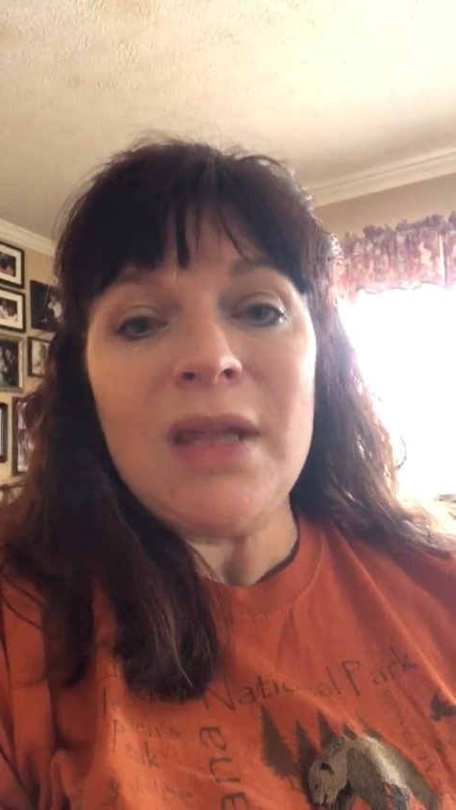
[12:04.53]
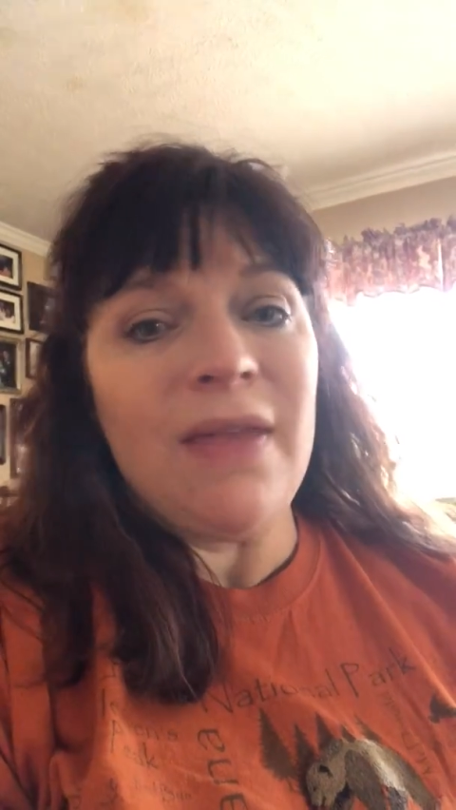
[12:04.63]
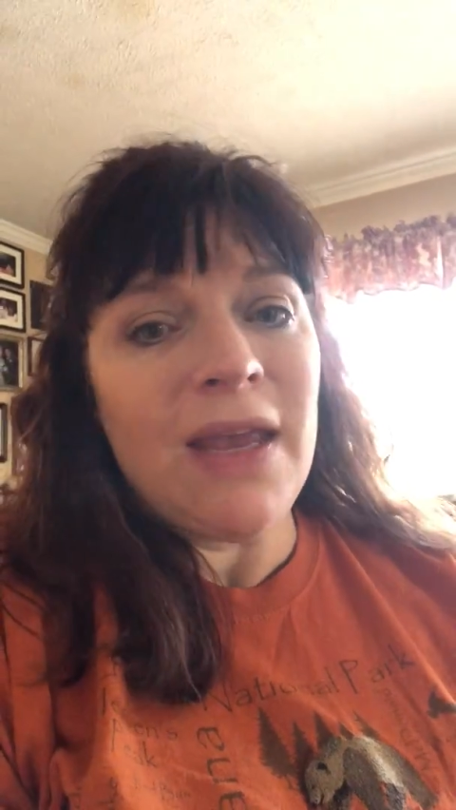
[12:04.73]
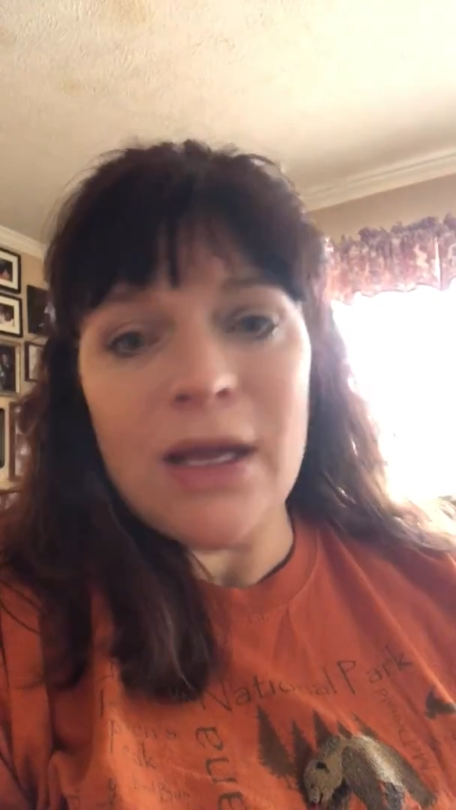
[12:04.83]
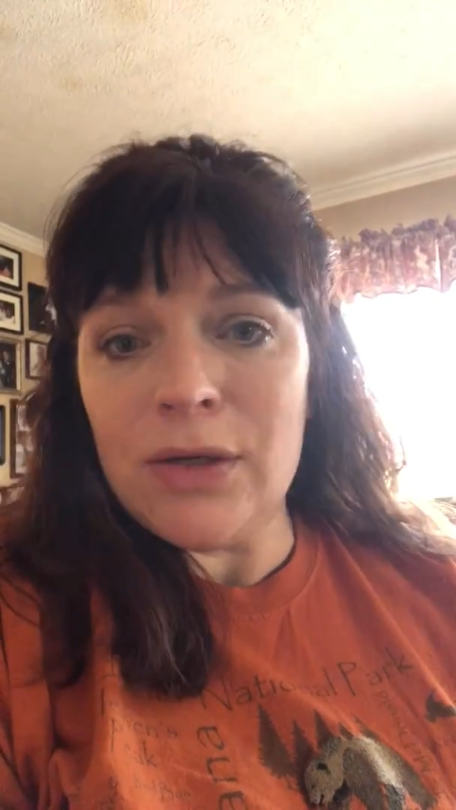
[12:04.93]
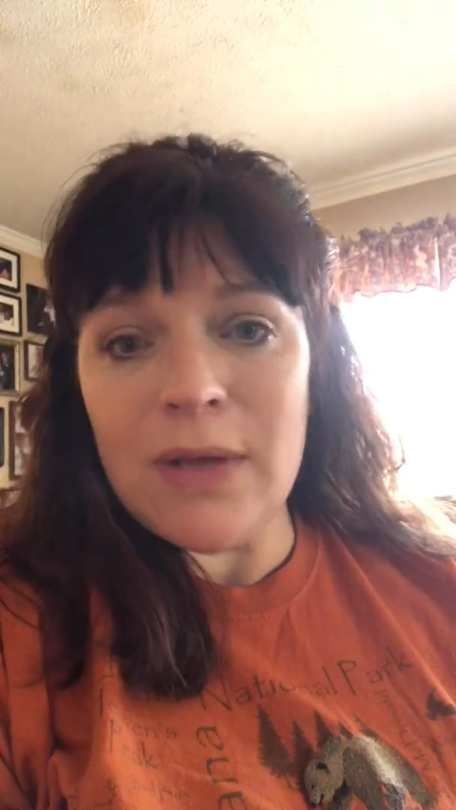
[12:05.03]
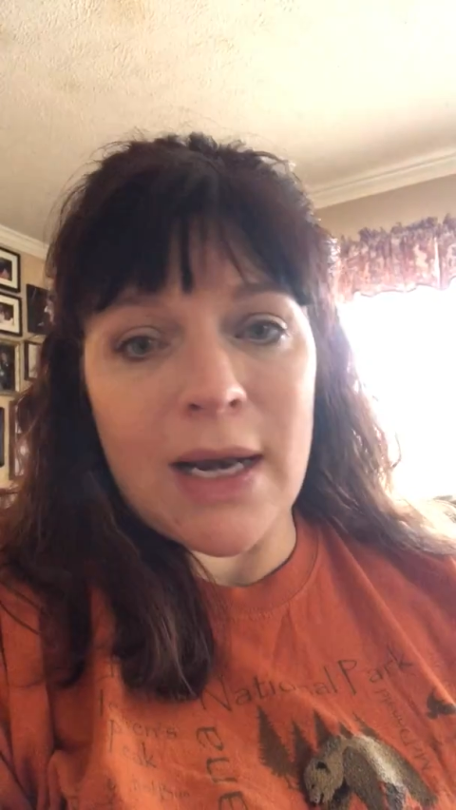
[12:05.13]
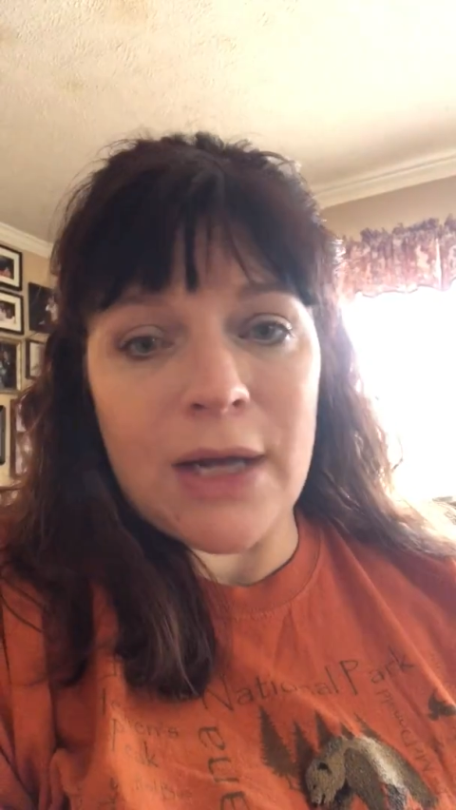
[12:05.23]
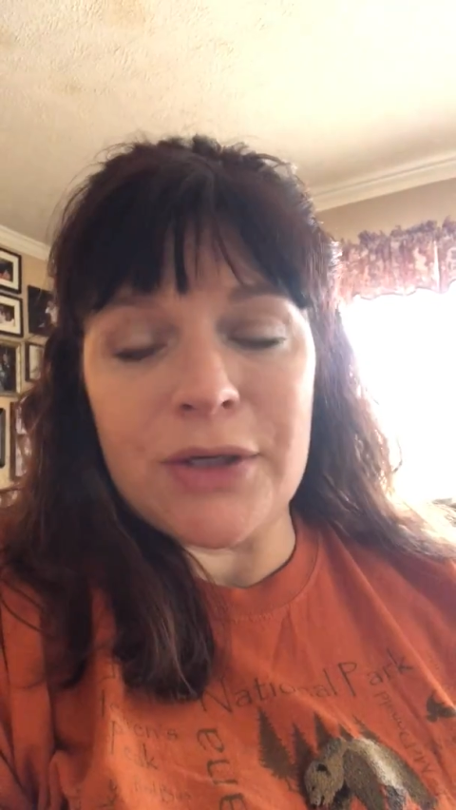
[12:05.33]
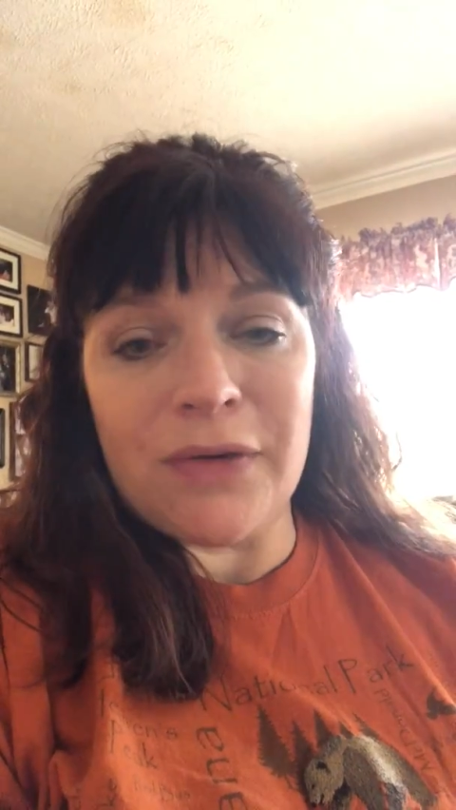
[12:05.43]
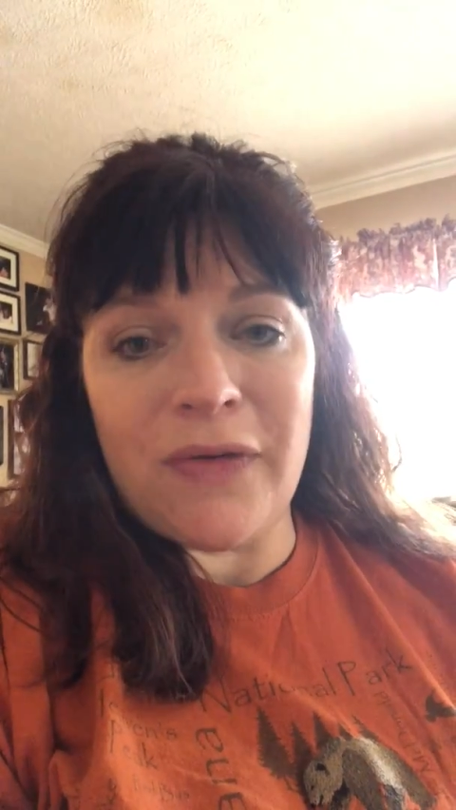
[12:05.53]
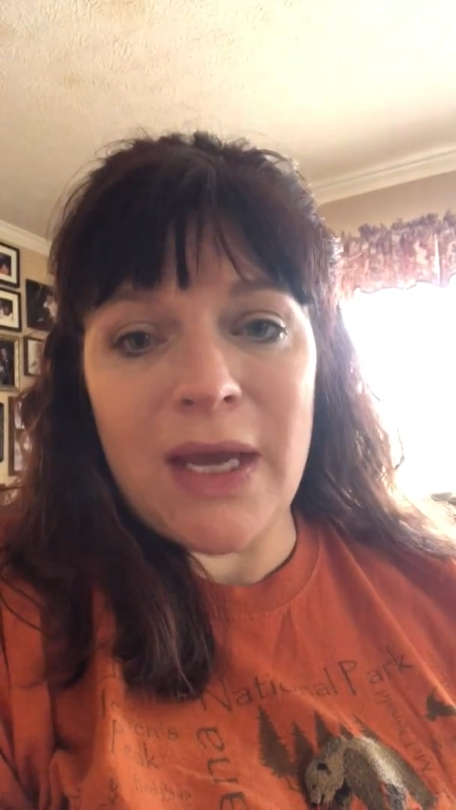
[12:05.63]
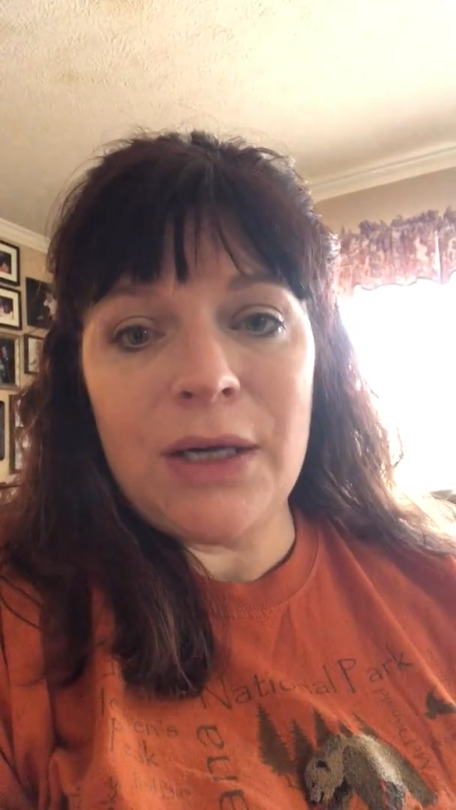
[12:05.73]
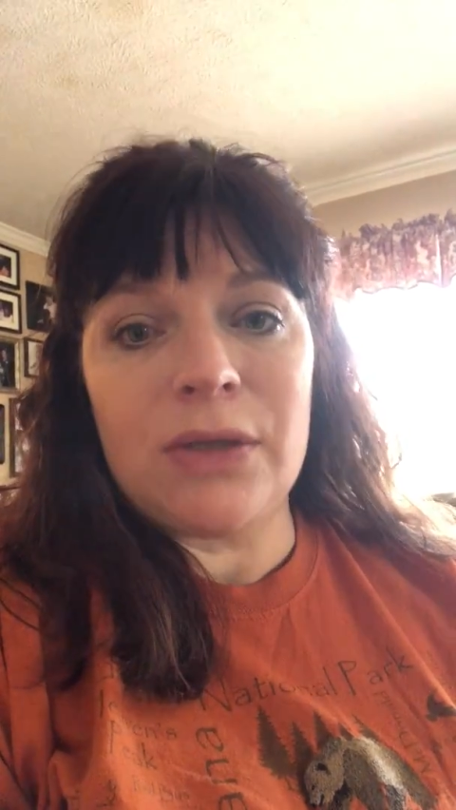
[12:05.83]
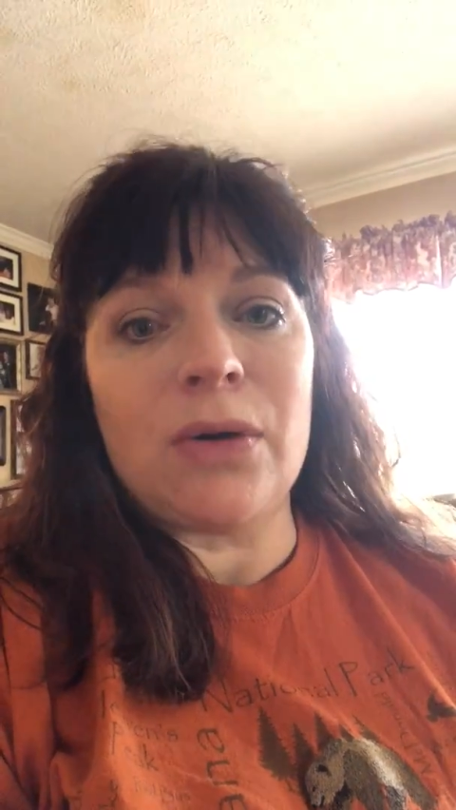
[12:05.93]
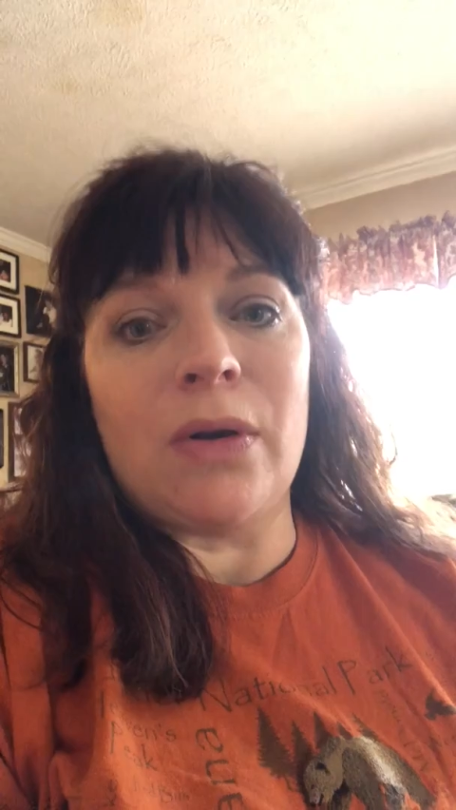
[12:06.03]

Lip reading: And they can do that at your feet